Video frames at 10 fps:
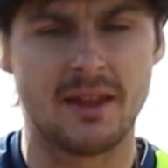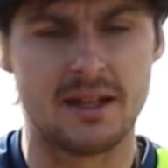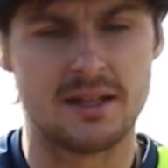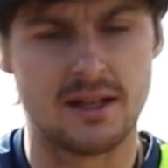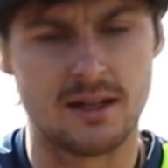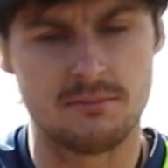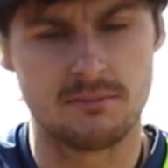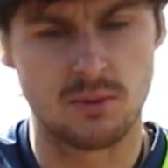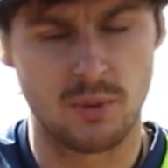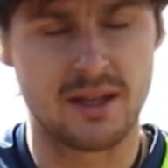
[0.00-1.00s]
And
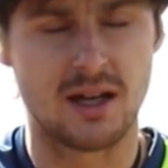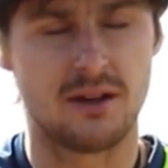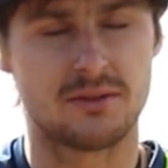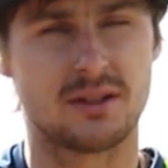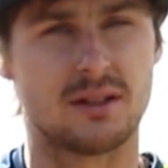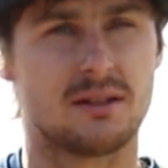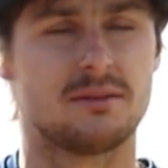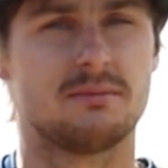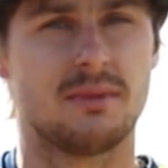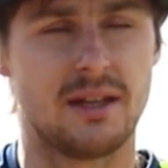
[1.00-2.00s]
the week after
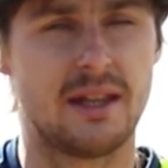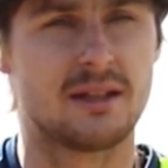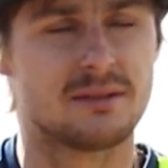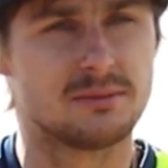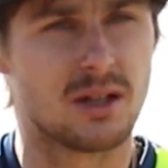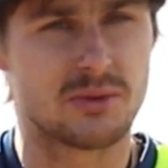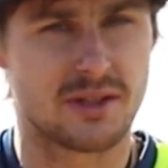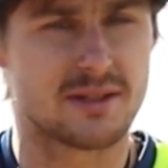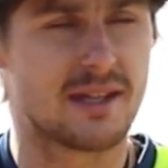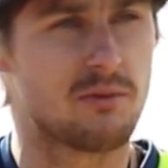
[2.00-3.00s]
Ling, I was
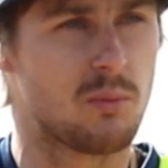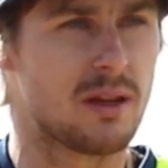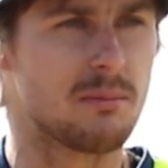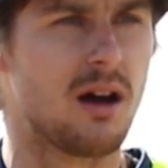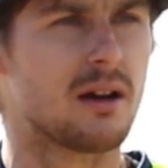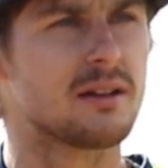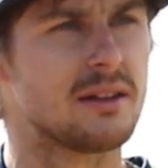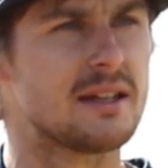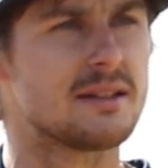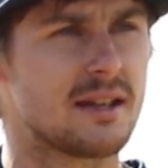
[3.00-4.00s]
at the 7-week mark,
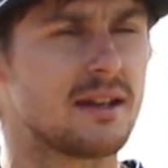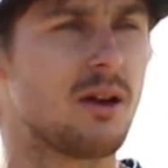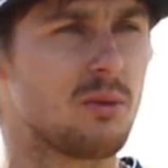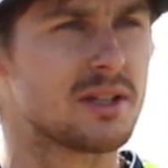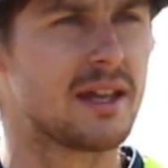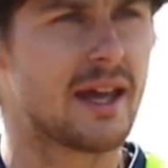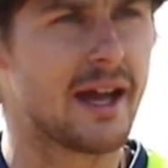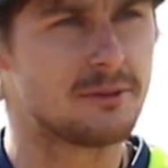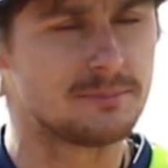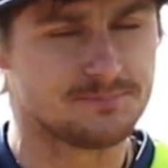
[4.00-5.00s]
and they said, yeah, we'll take it
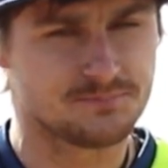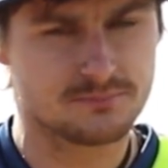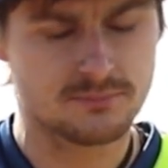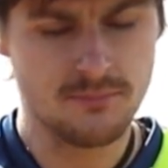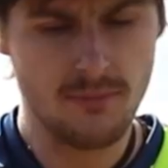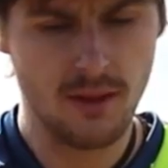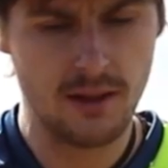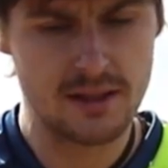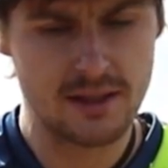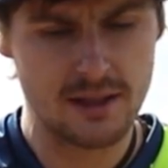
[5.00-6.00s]
out.
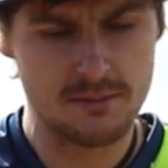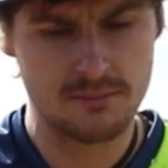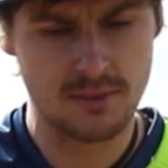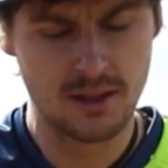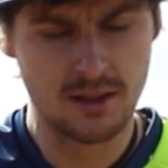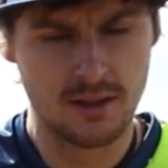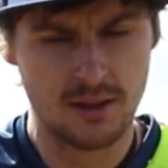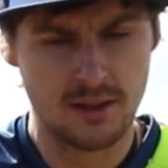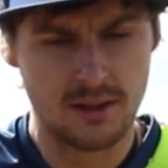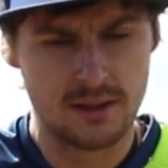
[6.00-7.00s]
And
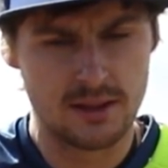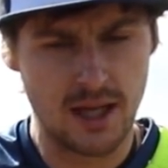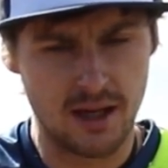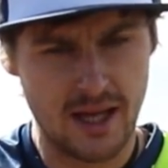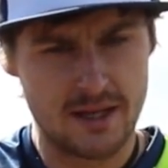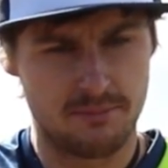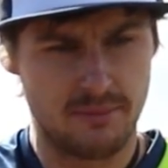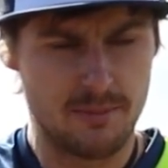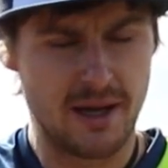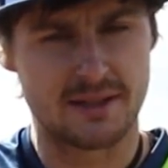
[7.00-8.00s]
yeah,
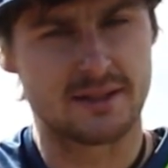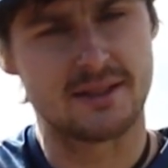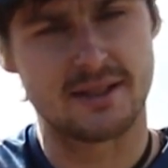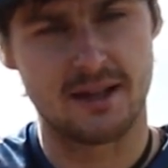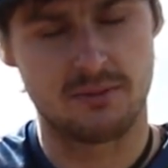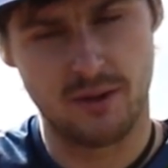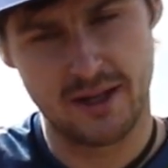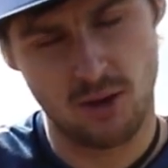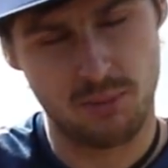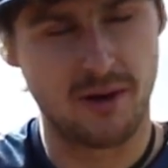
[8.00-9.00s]
he basically said when
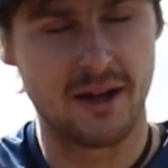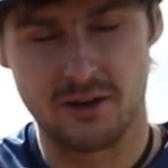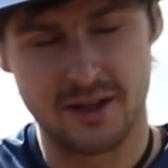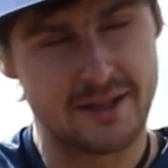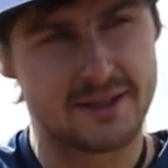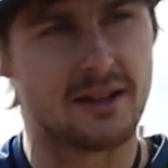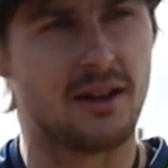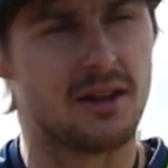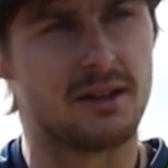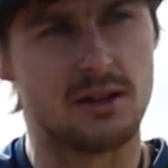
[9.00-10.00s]
he operated on it, he said
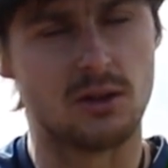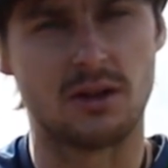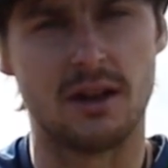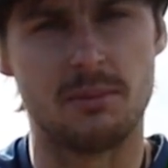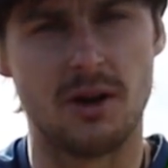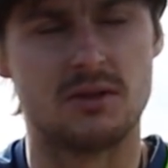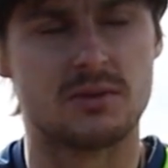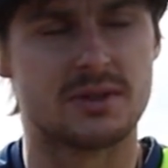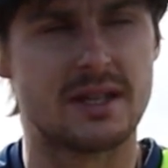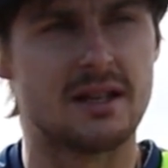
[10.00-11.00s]
that it looked like the
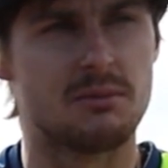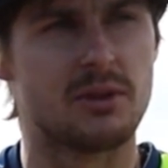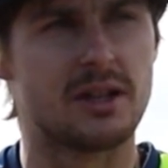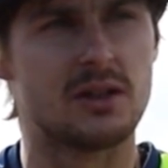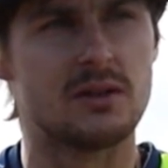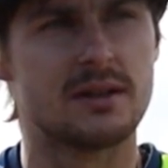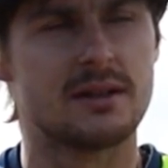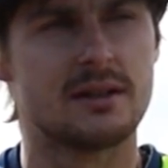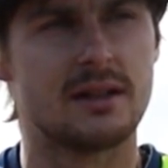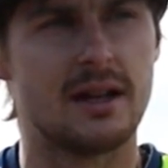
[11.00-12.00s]
bones was healing pretty good.
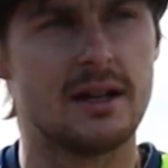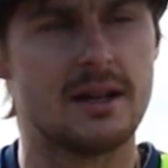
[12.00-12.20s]
He